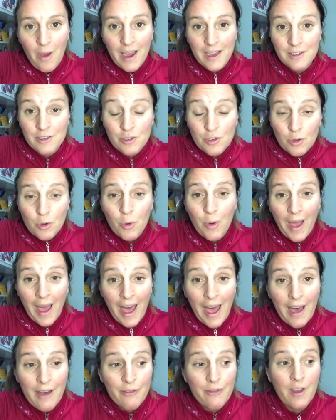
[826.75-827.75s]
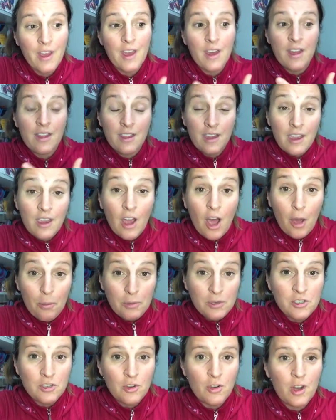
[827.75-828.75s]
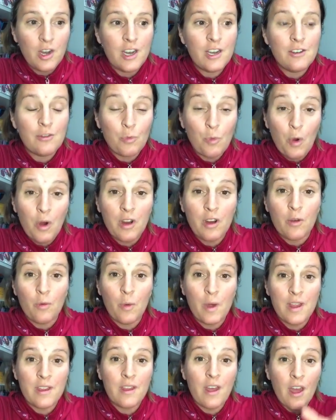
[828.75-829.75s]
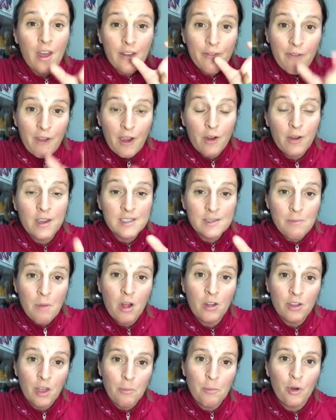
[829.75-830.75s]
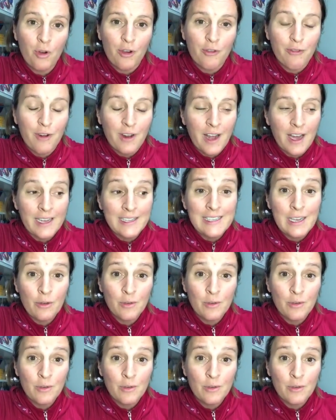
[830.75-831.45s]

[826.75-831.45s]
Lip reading: I do have the opportunity to work with a very small number of clients.